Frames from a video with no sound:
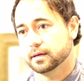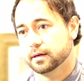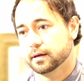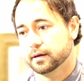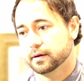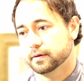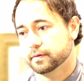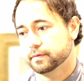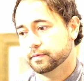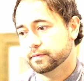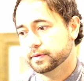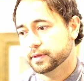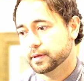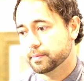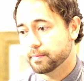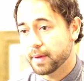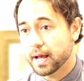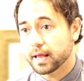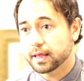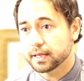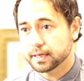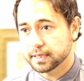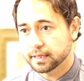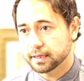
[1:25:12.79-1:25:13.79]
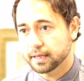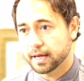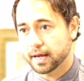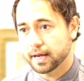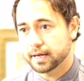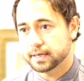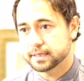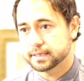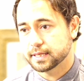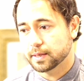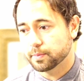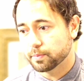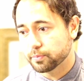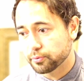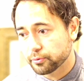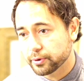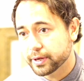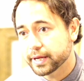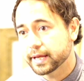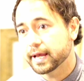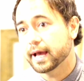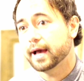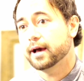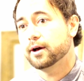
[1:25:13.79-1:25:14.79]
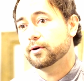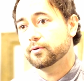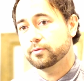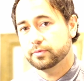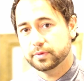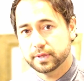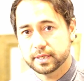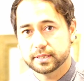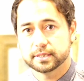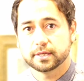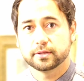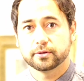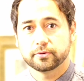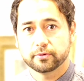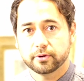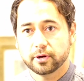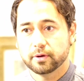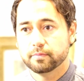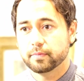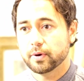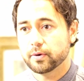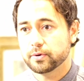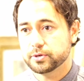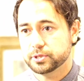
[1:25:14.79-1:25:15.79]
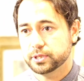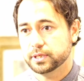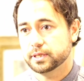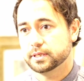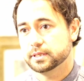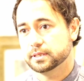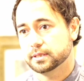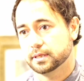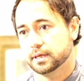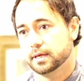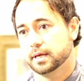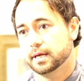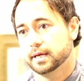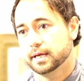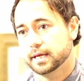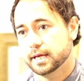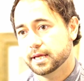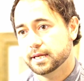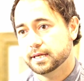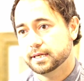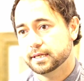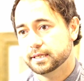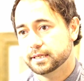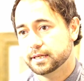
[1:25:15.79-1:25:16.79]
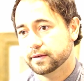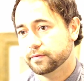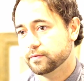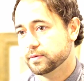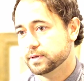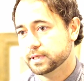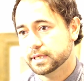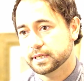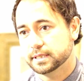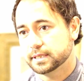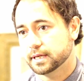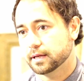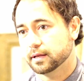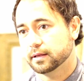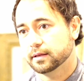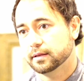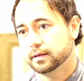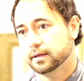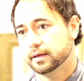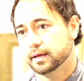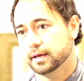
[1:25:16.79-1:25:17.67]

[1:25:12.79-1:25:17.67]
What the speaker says: of the melody lines that bring out these other emotions in different detail.